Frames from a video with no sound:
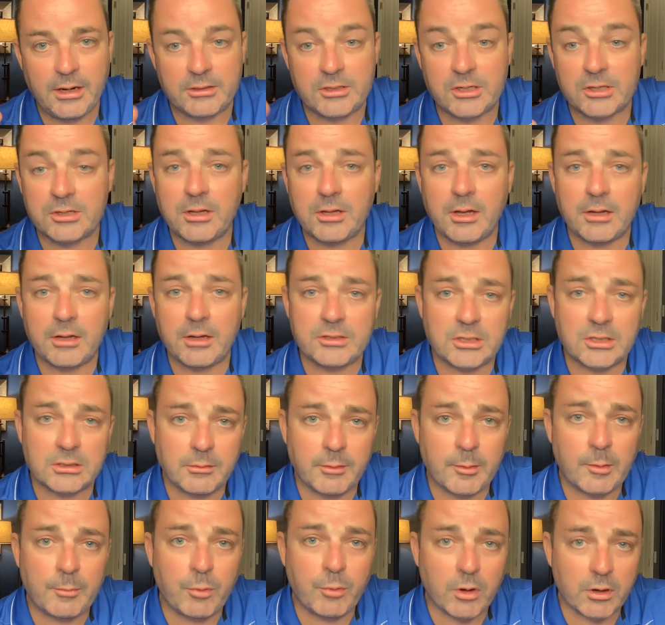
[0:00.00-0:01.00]
I talk
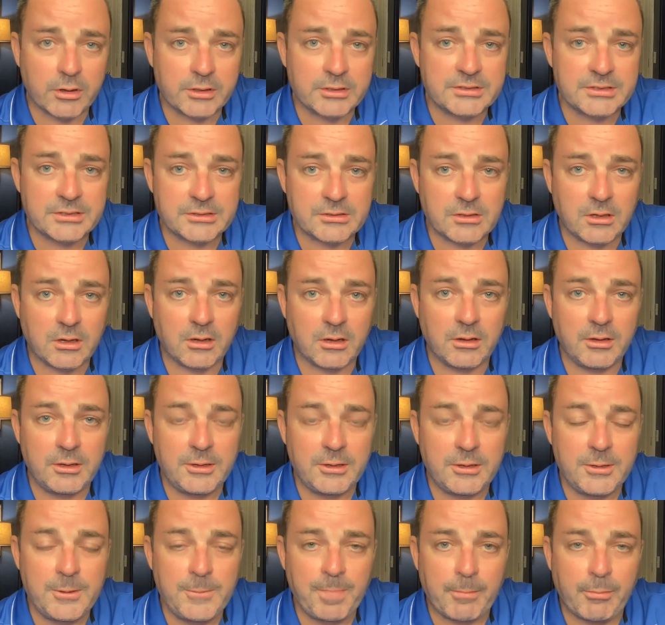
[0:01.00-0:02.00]
about Parkinson's law.
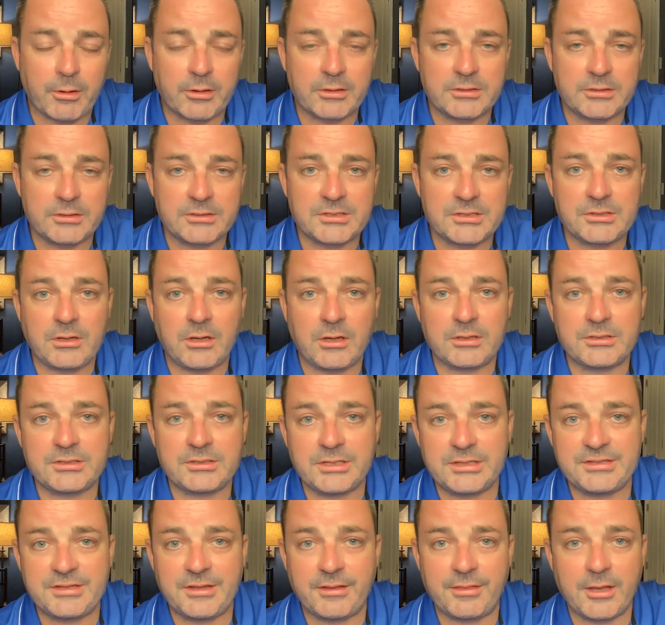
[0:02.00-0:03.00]
Parkinson's law
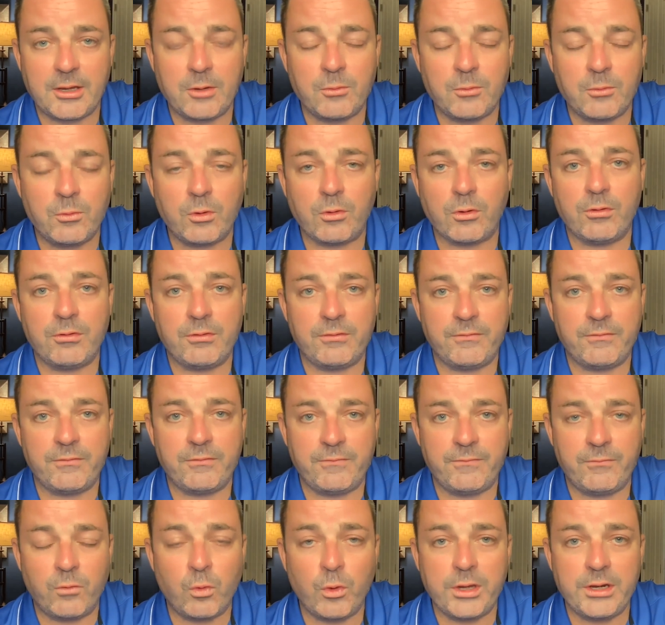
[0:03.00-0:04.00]
says the thing will grow the
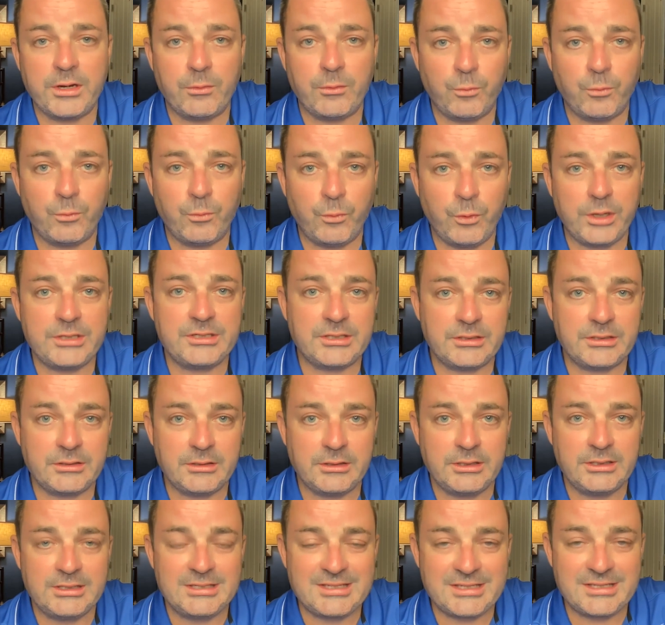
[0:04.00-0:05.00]
void in which it
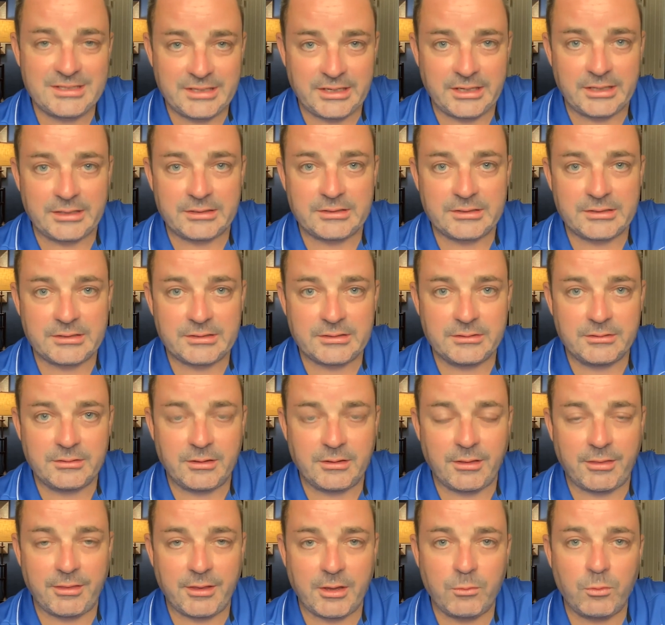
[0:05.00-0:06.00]
sits.
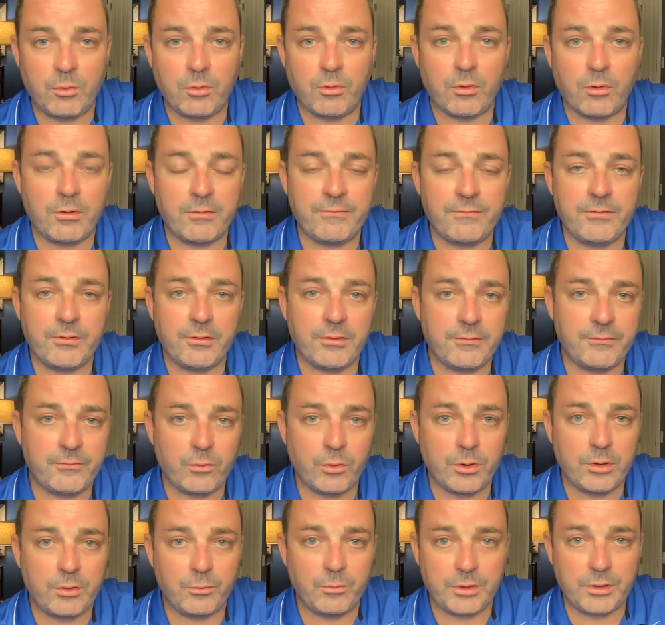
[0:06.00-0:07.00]
The thing will grow to fill the
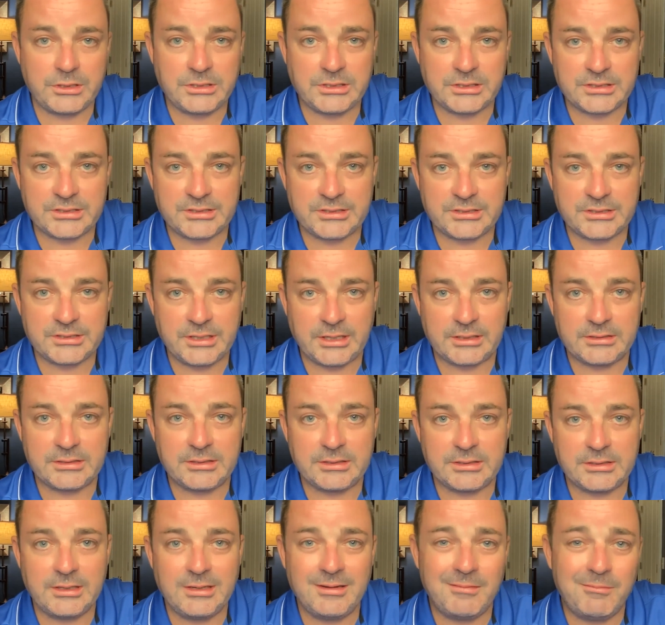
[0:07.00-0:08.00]
void in which it
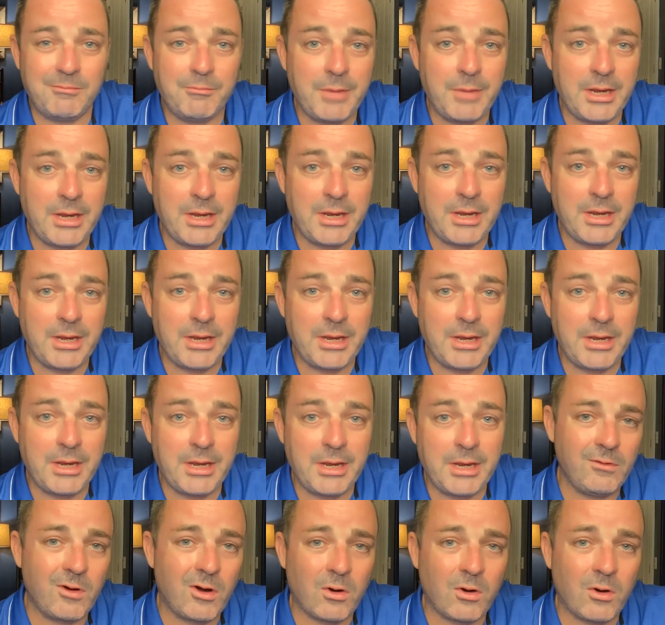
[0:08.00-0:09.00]
sits. Meaning,
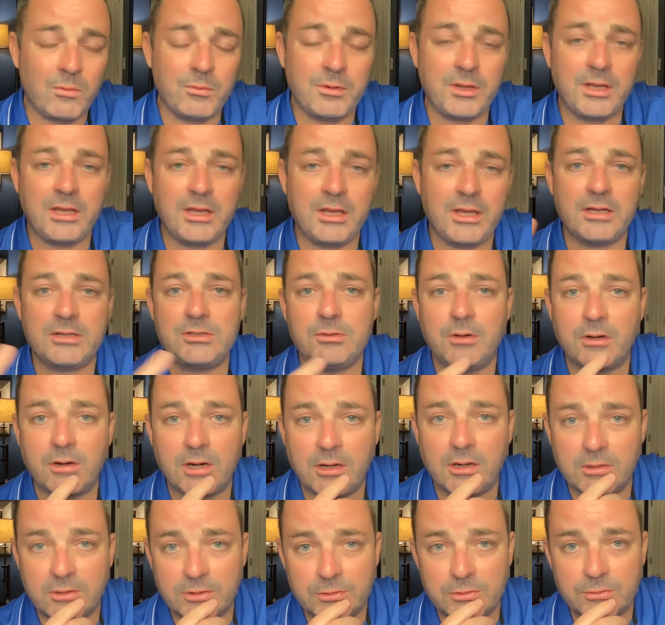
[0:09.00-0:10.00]
if you only get
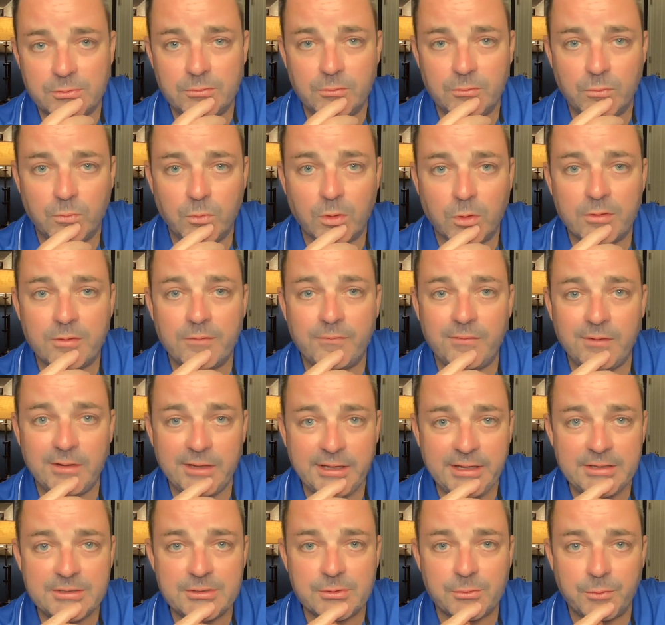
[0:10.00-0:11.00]
$200 worth of
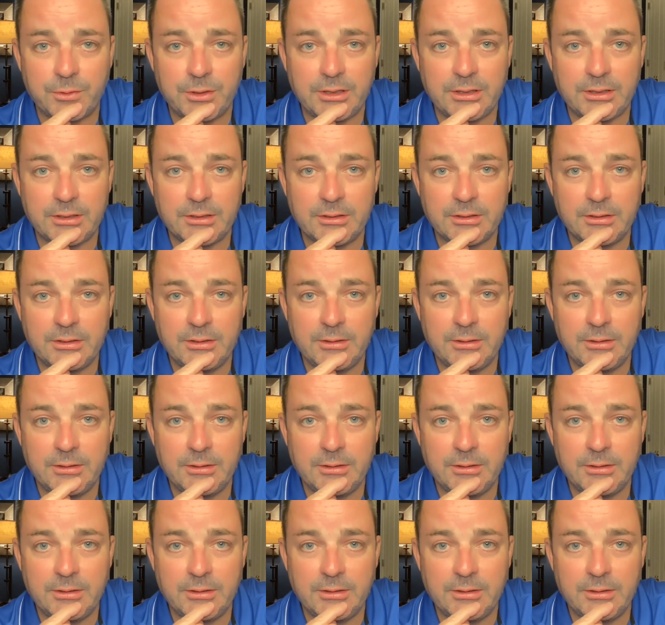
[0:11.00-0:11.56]
leads a week,